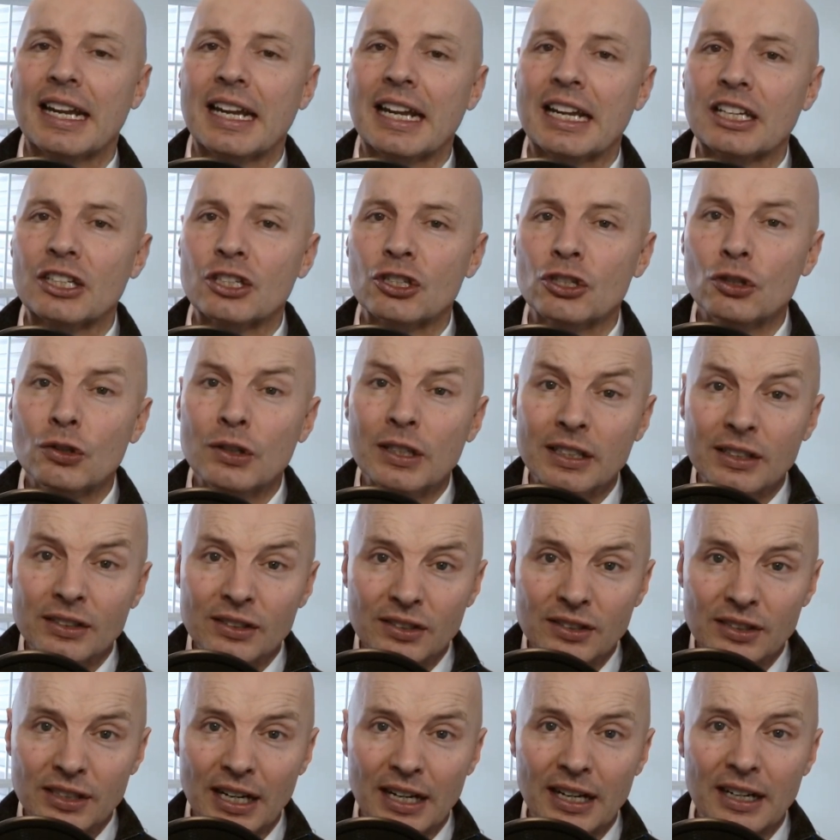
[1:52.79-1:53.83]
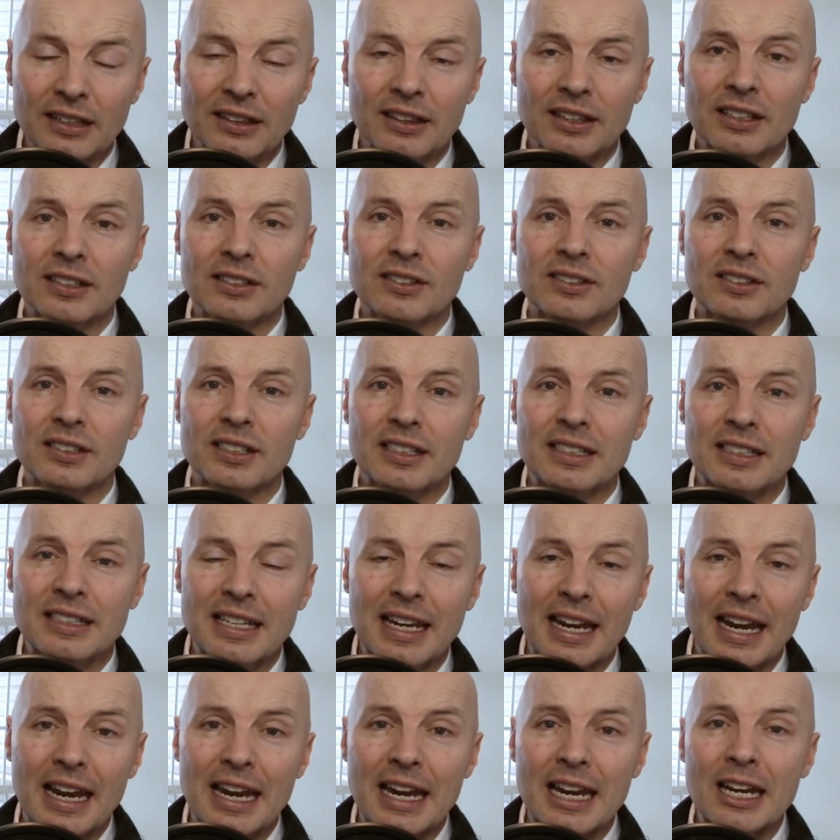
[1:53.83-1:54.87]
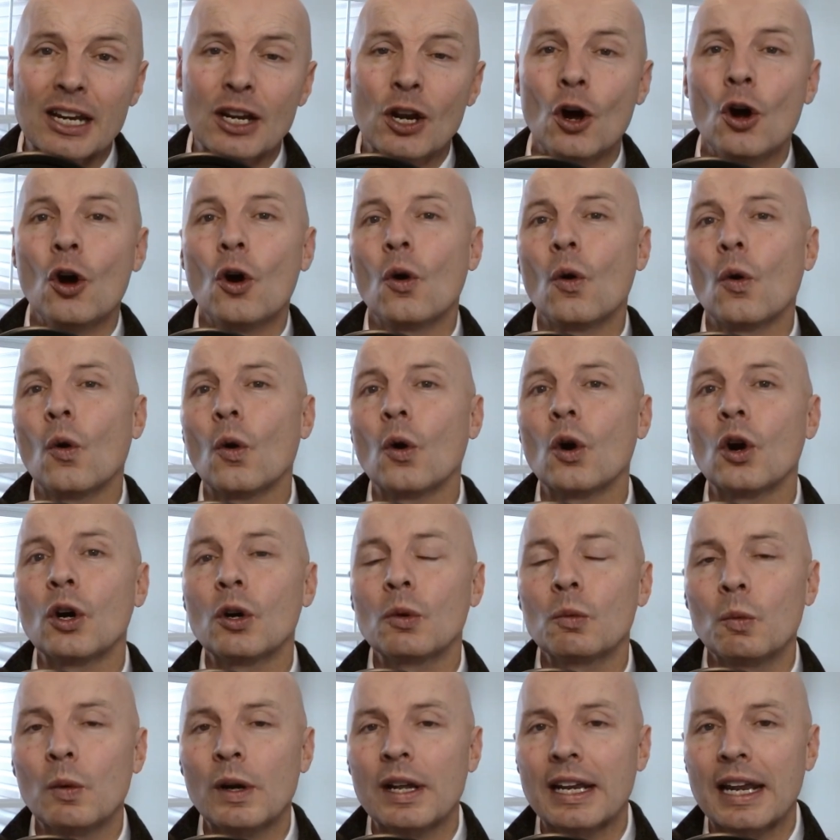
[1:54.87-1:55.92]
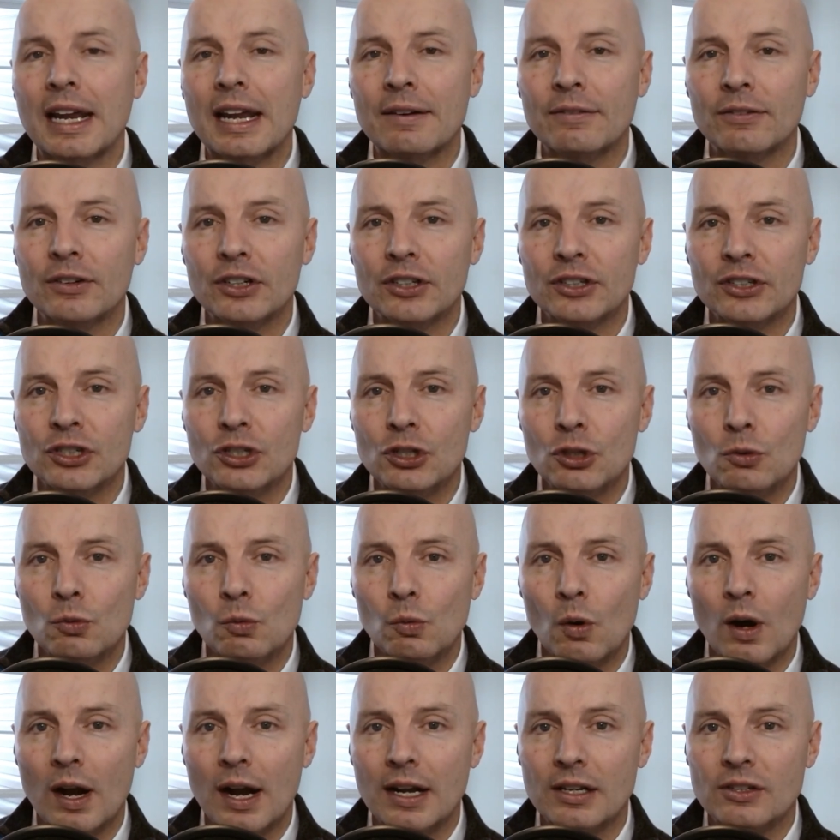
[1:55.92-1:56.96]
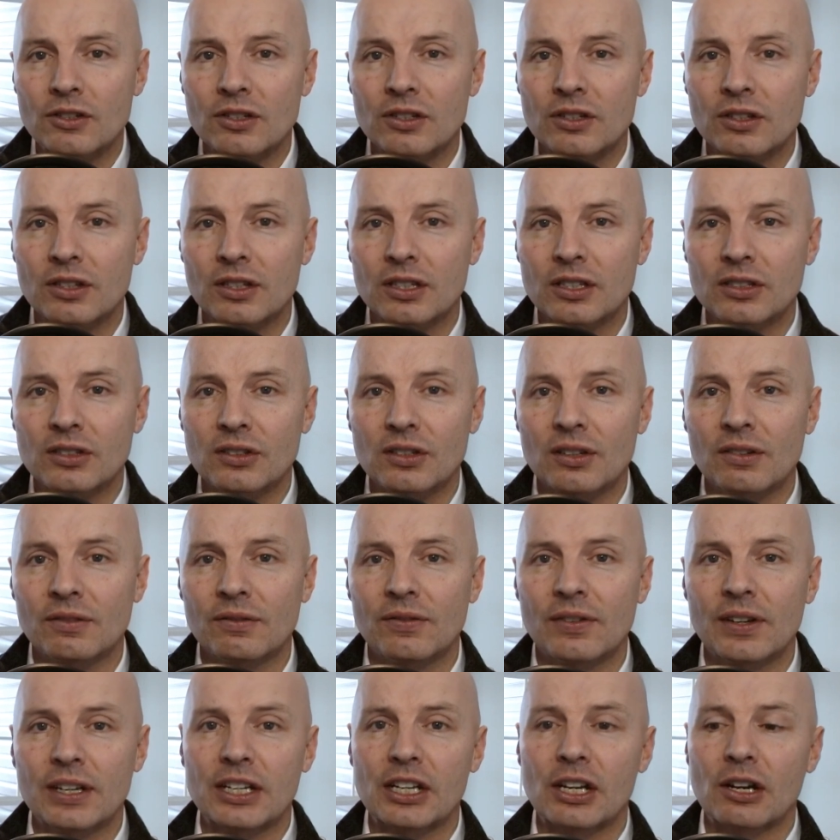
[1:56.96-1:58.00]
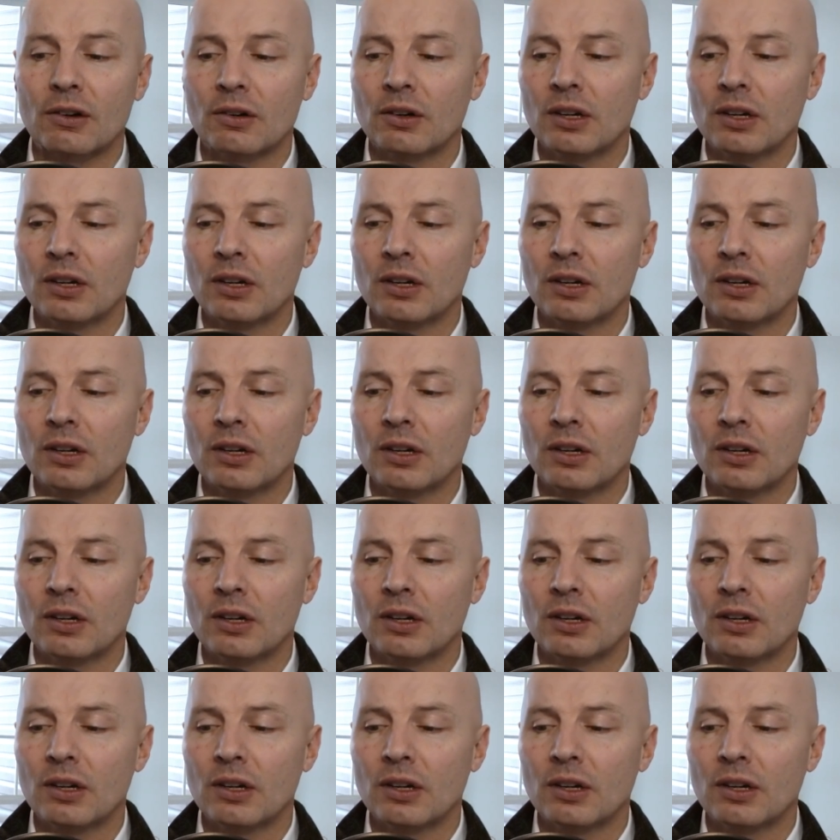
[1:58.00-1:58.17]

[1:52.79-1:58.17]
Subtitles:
And you can start this today or whenever you watch this video.